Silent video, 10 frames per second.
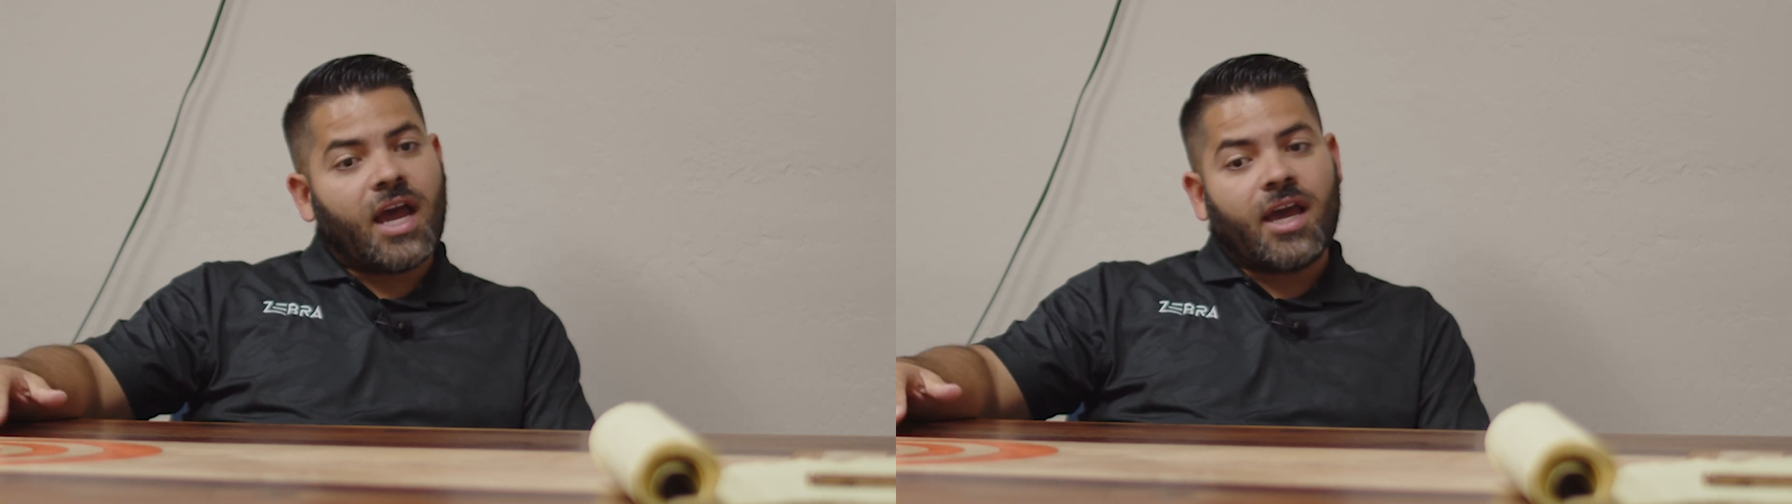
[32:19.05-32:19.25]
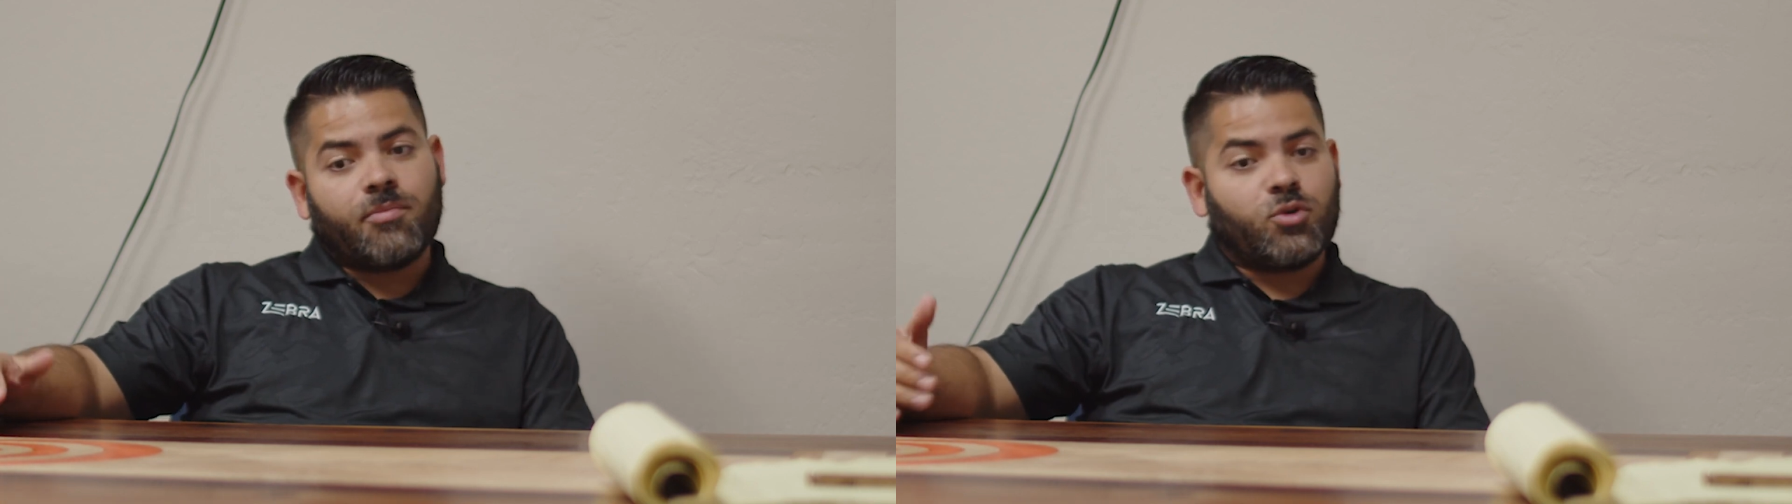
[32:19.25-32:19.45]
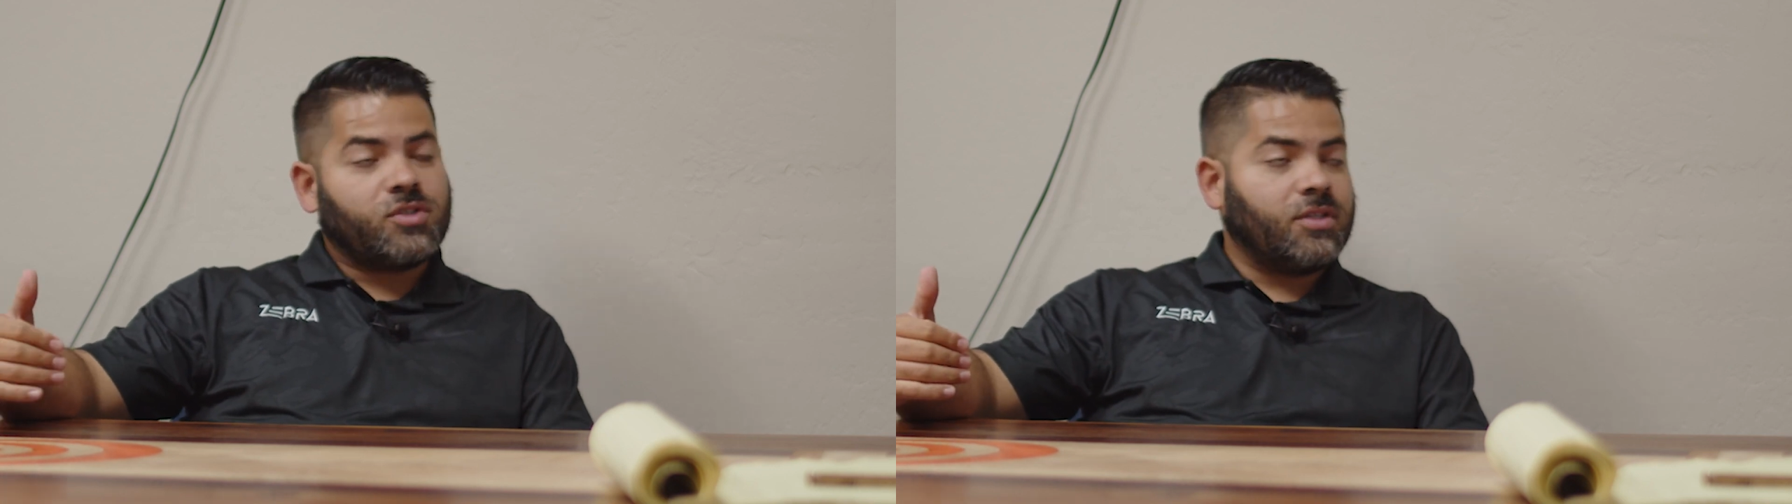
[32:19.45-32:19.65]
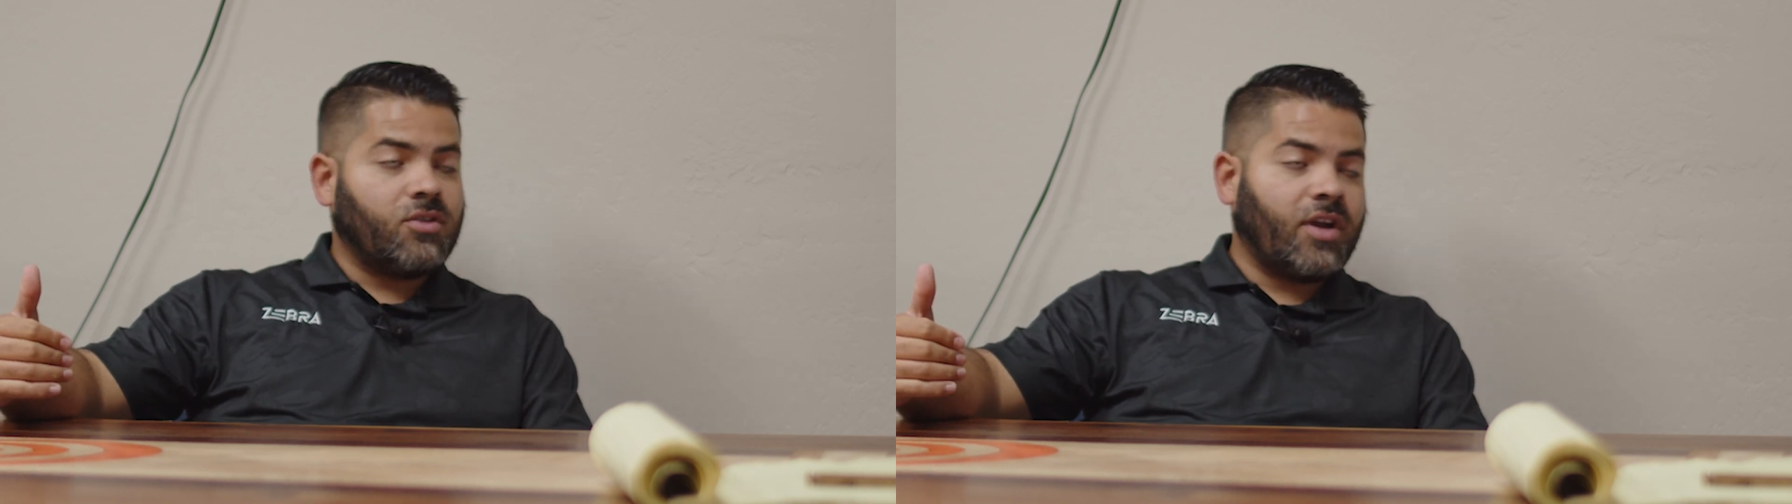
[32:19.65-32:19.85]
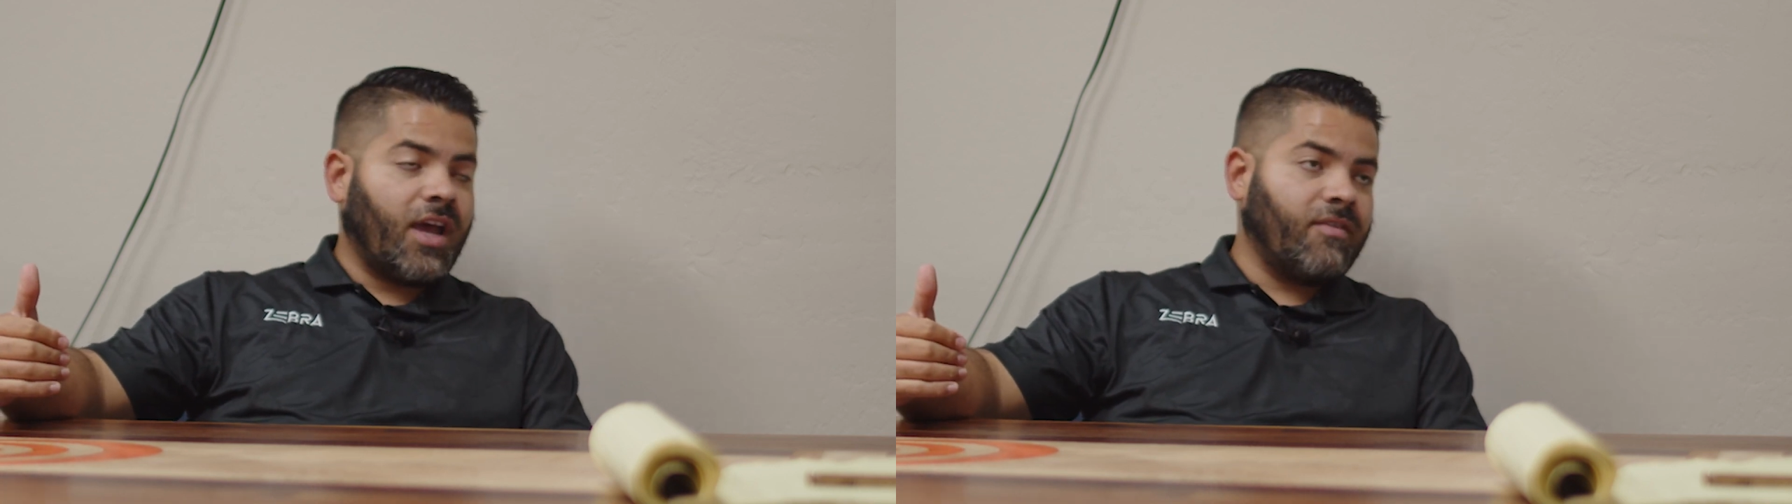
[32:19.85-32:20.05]
I personally
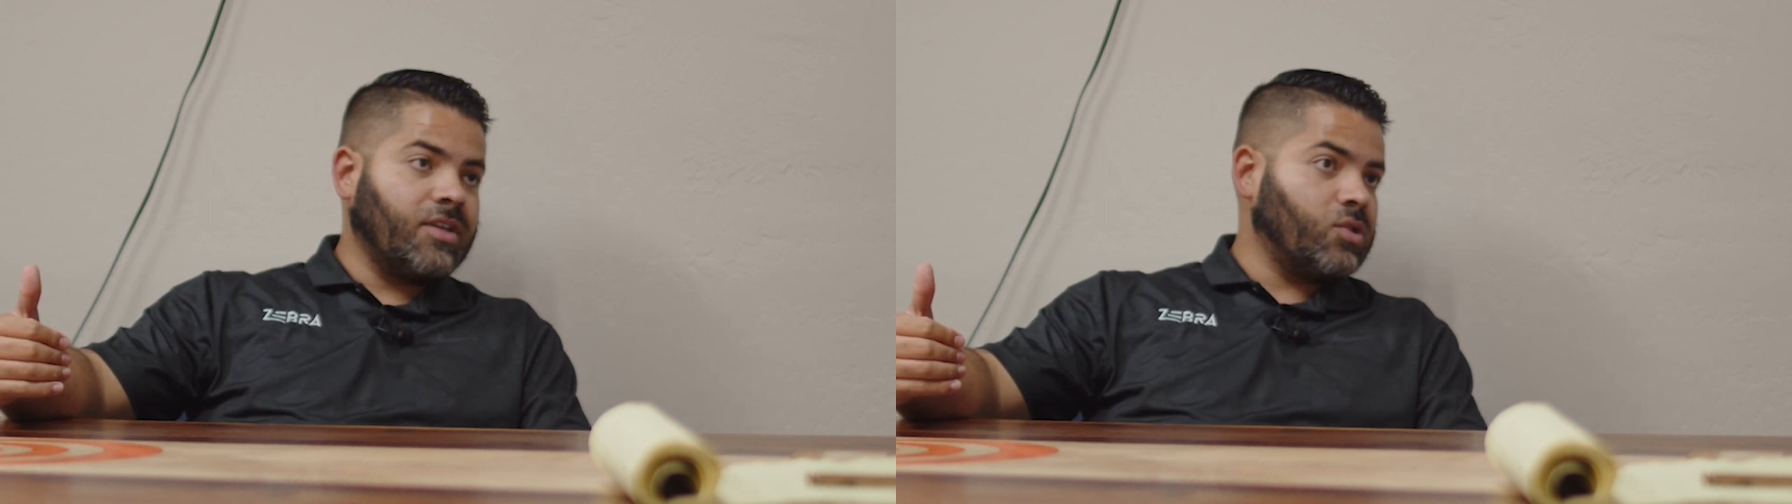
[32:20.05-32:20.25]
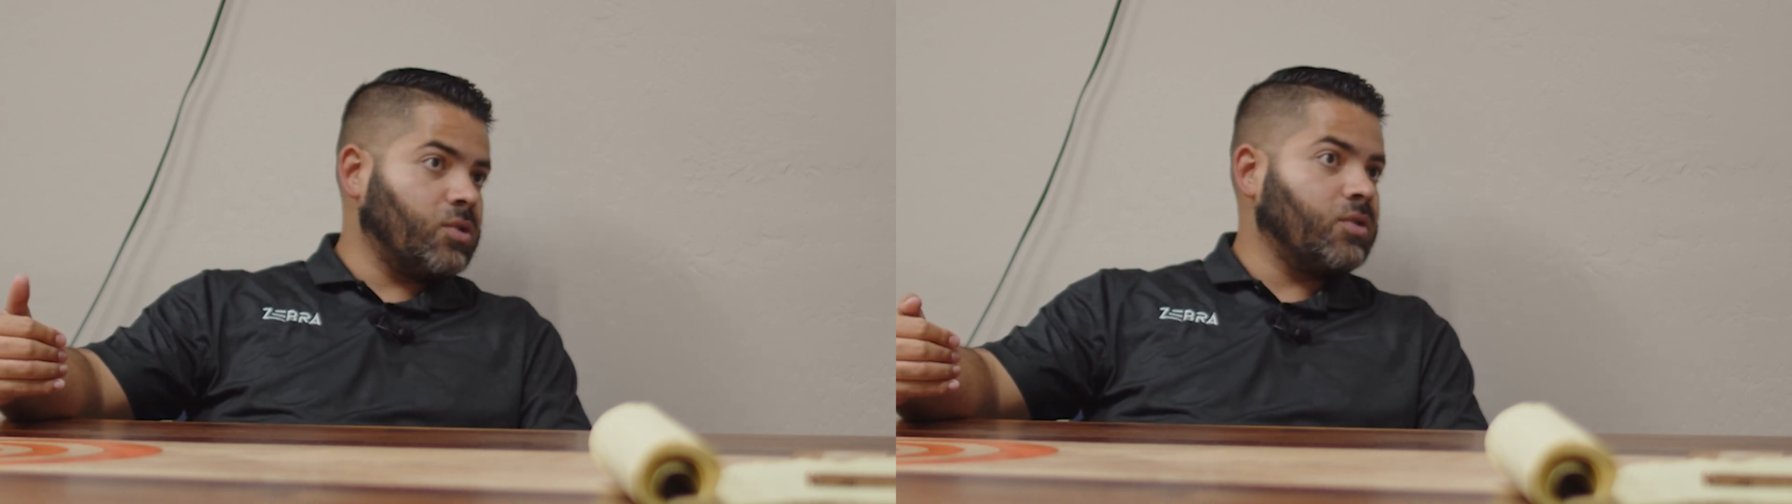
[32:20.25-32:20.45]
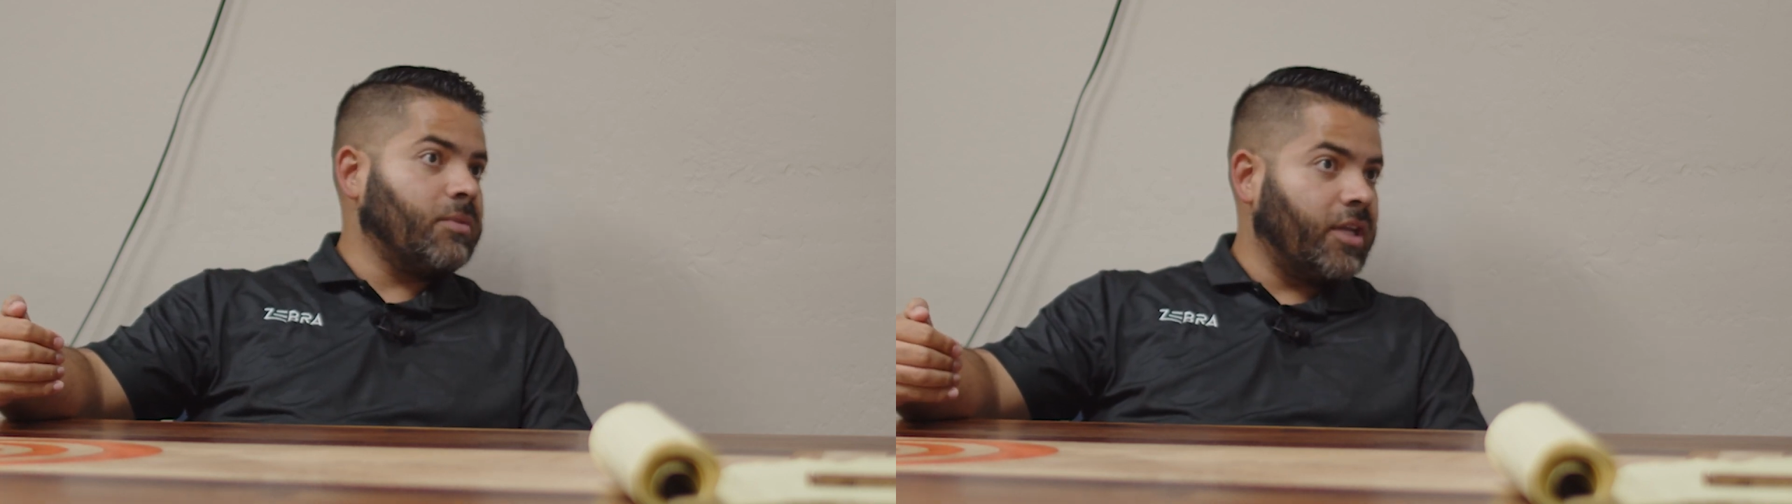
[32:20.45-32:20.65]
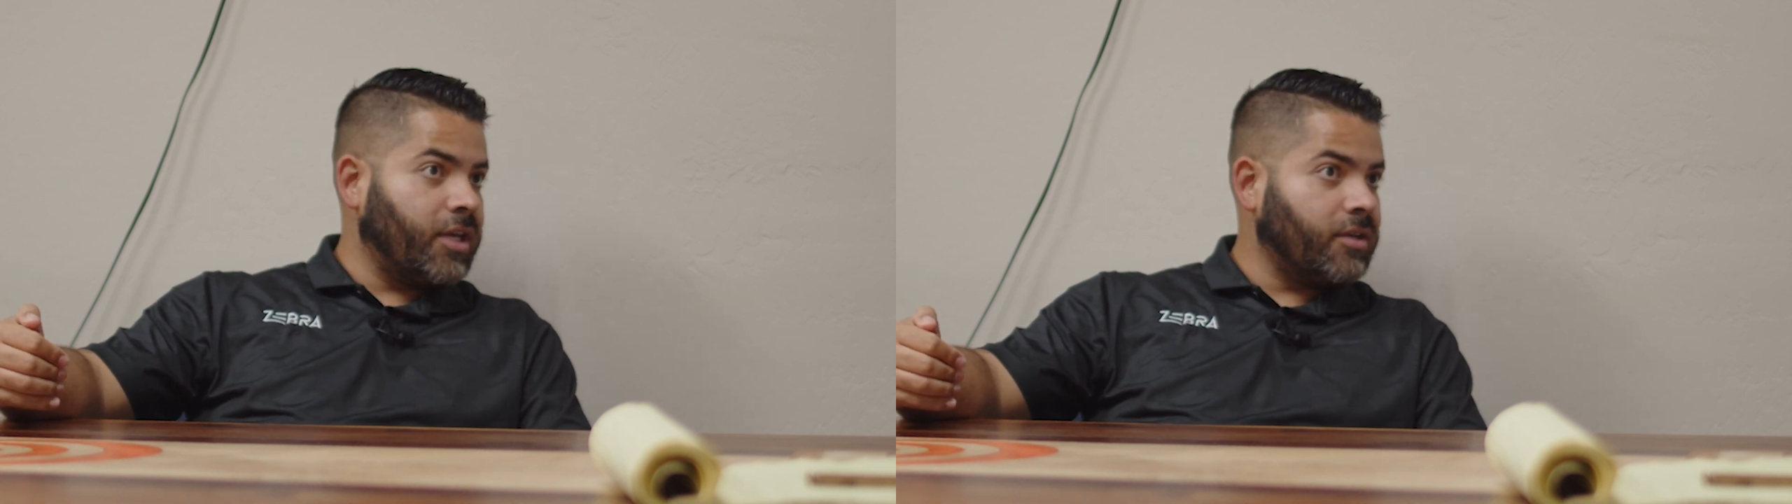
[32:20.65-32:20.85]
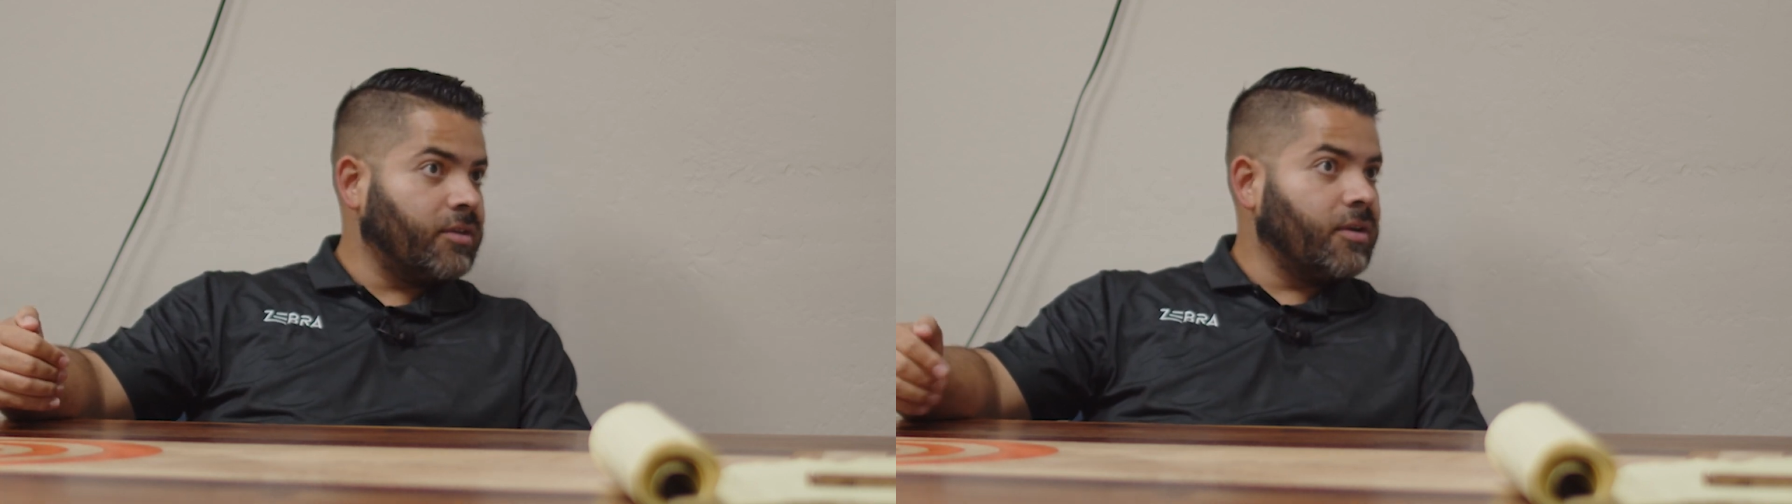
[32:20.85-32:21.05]
don't have any social media,